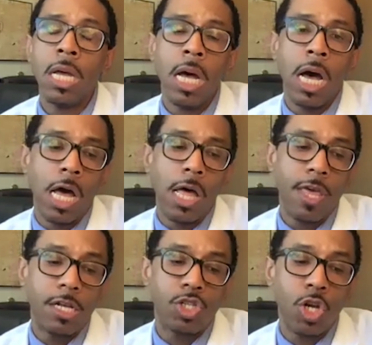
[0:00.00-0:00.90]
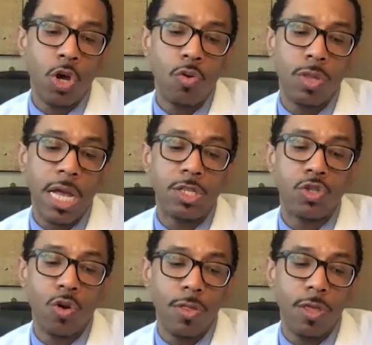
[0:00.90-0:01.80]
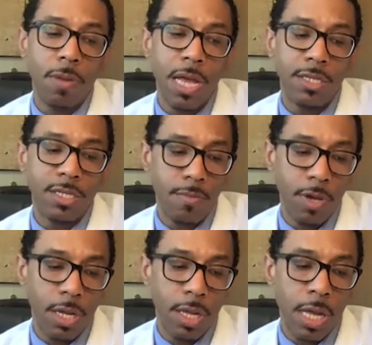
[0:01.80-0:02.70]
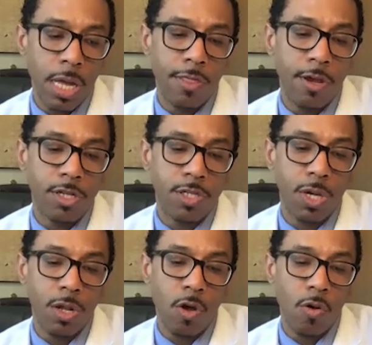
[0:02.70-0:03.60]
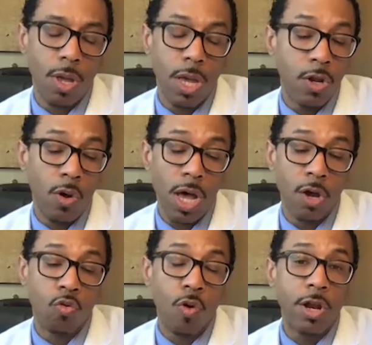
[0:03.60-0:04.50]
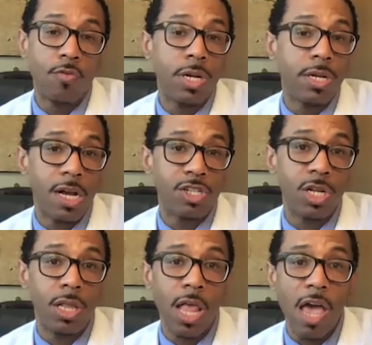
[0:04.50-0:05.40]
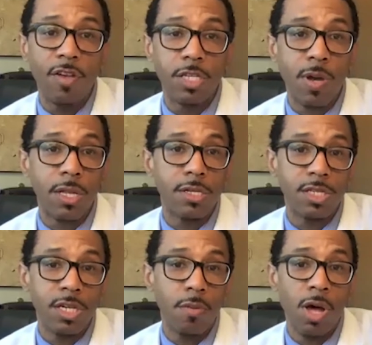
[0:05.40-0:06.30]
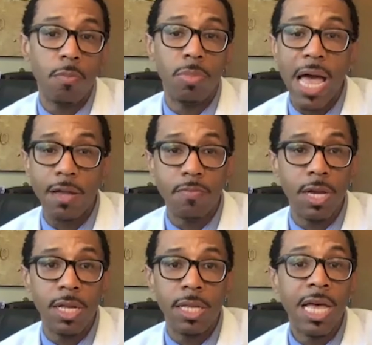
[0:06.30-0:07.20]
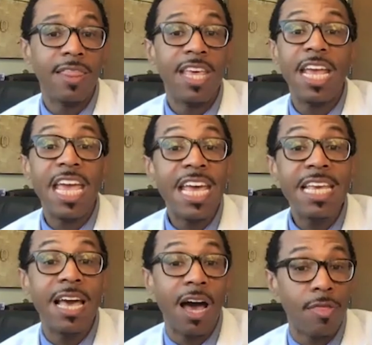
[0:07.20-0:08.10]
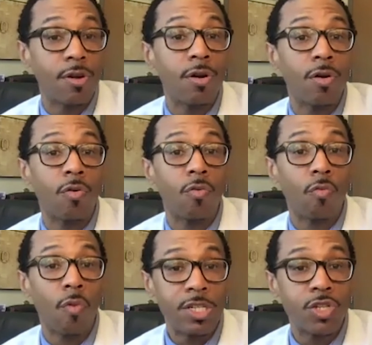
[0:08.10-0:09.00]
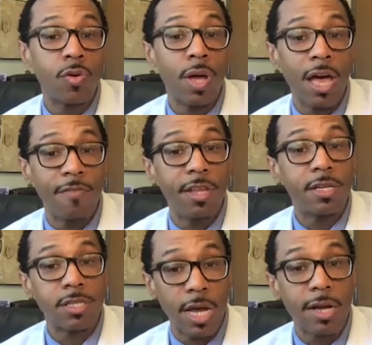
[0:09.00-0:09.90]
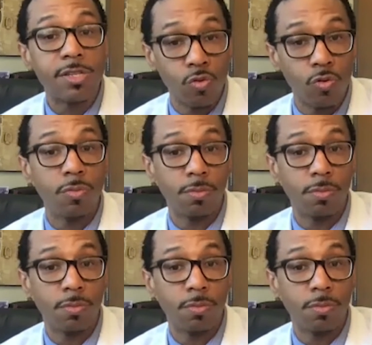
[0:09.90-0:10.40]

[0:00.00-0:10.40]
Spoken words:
that showed that during the pandemic, there's been a greater reduction in life expectancy among Black men than any other racial, ethnic, sex group,